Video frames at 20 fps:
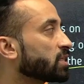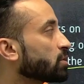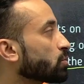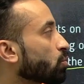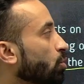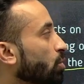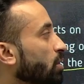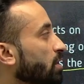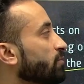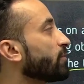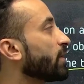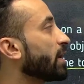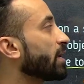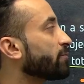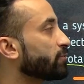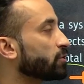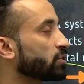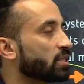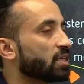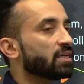qualify for
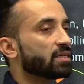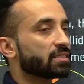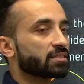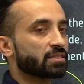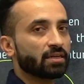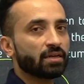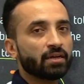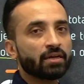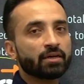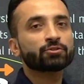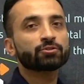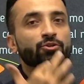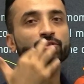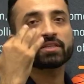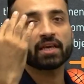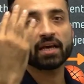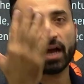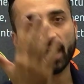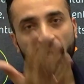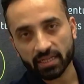this? So the
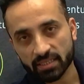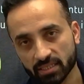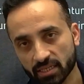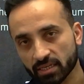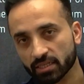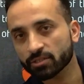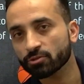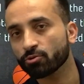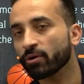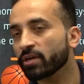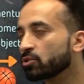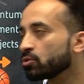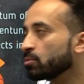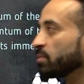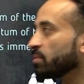answer is going to be